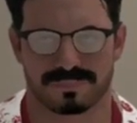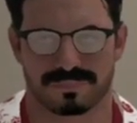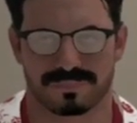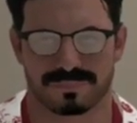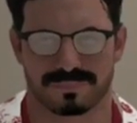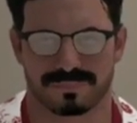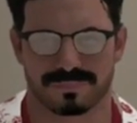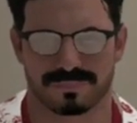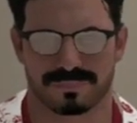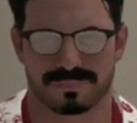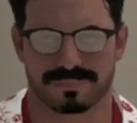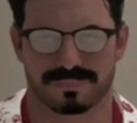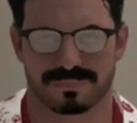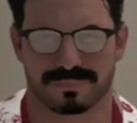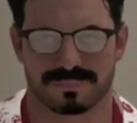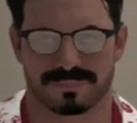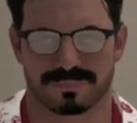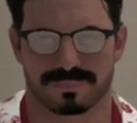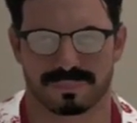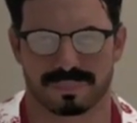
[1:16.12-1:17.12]

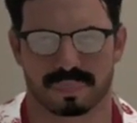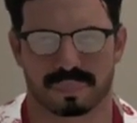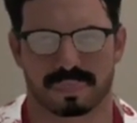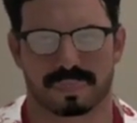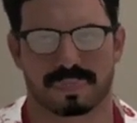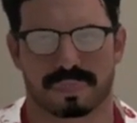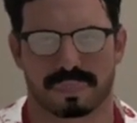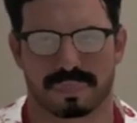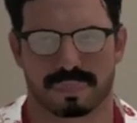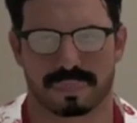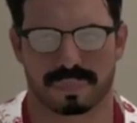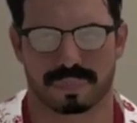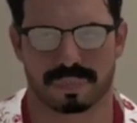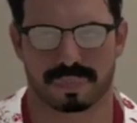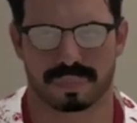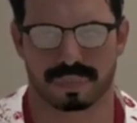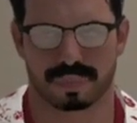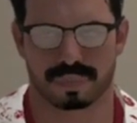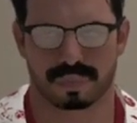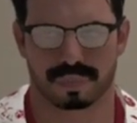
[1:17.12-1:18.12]
speculated I was going
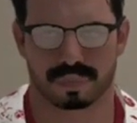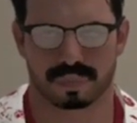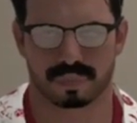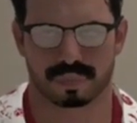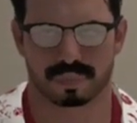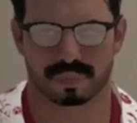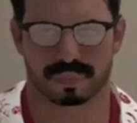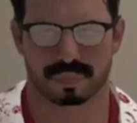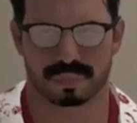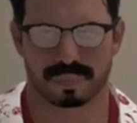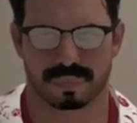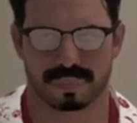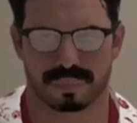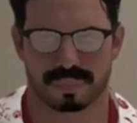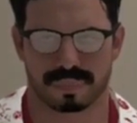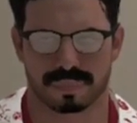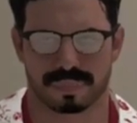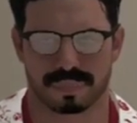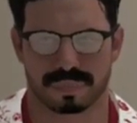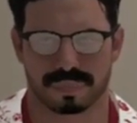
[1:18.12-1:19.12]
after, even
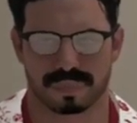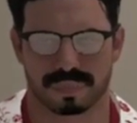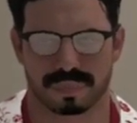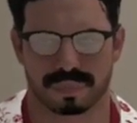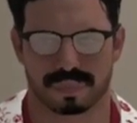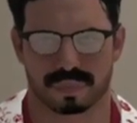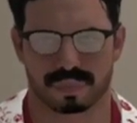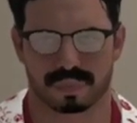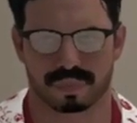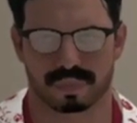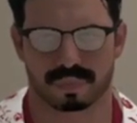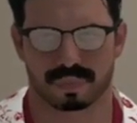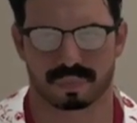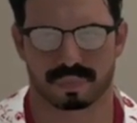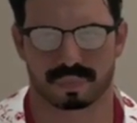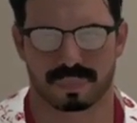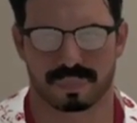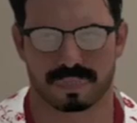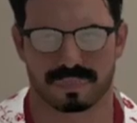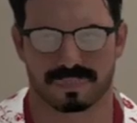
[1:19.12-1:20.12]
myself
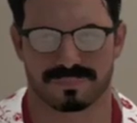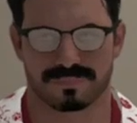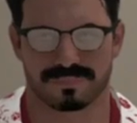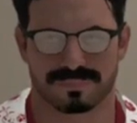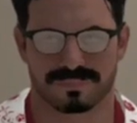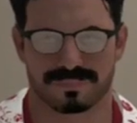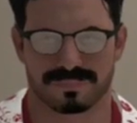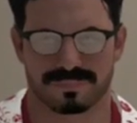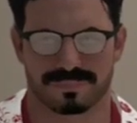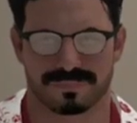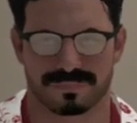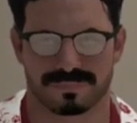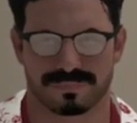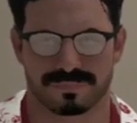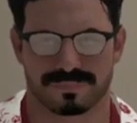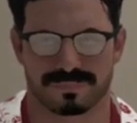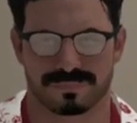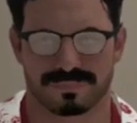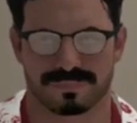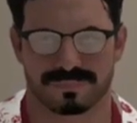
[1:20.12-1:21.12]
adding fuel to the fire by
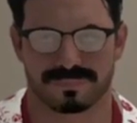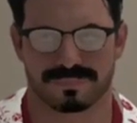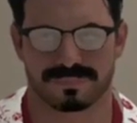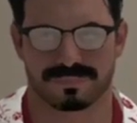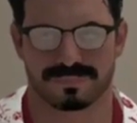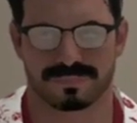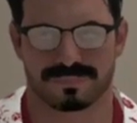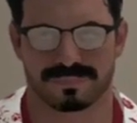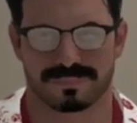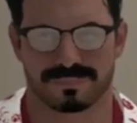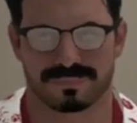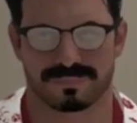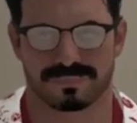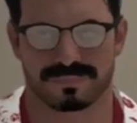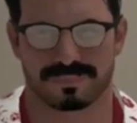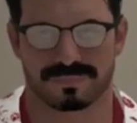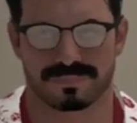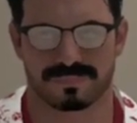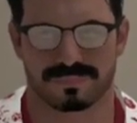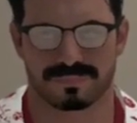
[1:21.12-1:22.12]
grabbing the
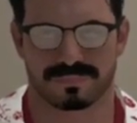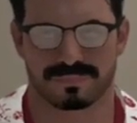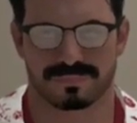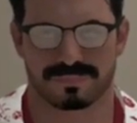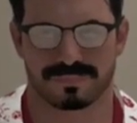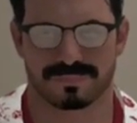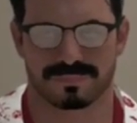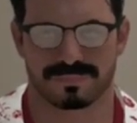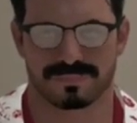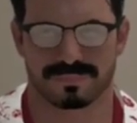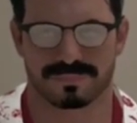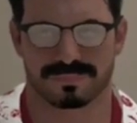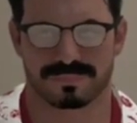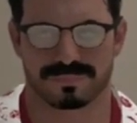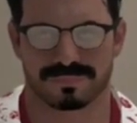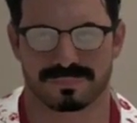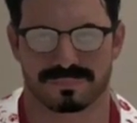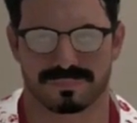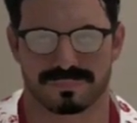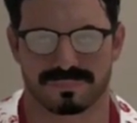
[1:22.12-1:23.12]
championship.
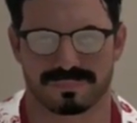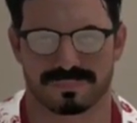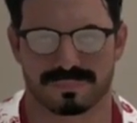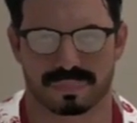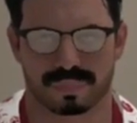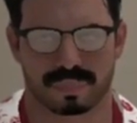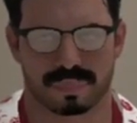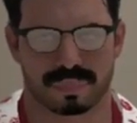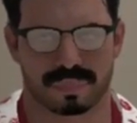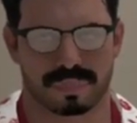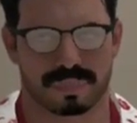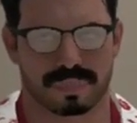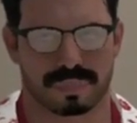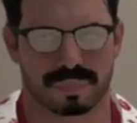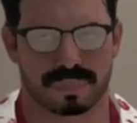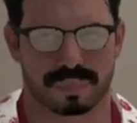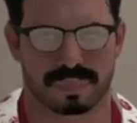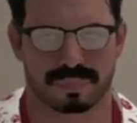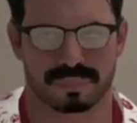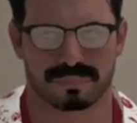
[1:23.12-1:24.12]
Many people
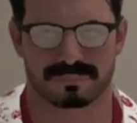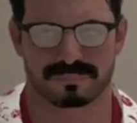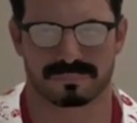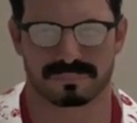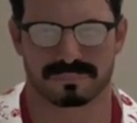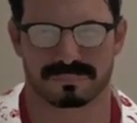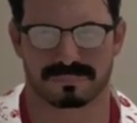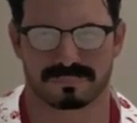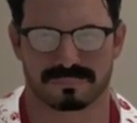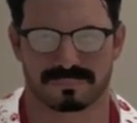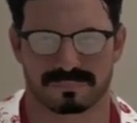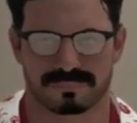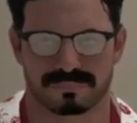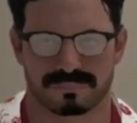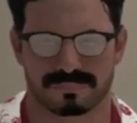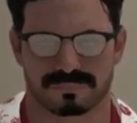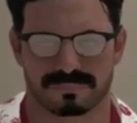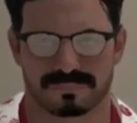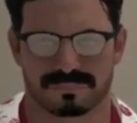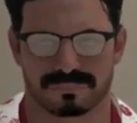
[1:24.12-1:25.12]
speculated that I would be going
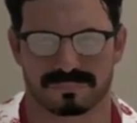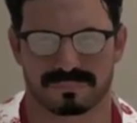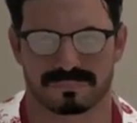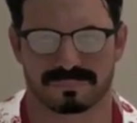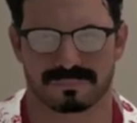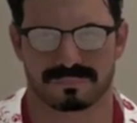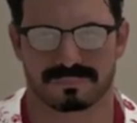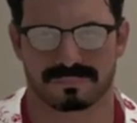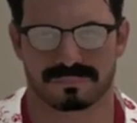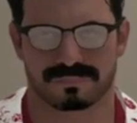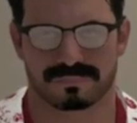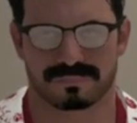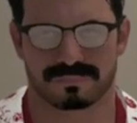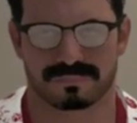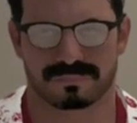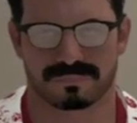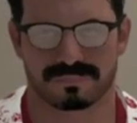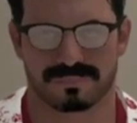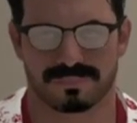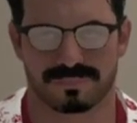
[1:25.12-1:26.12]
after that
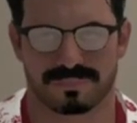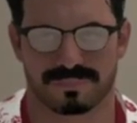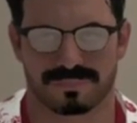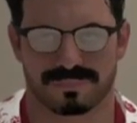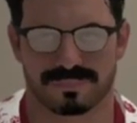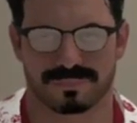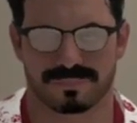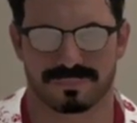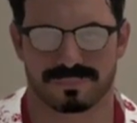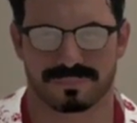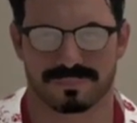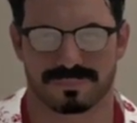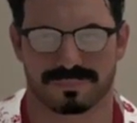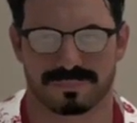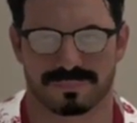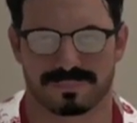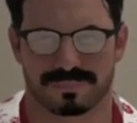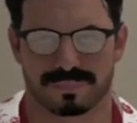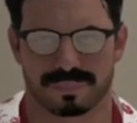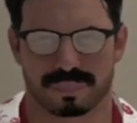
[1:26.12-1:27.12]
title at Beach
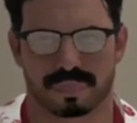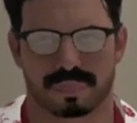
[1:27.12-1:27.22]
Blast.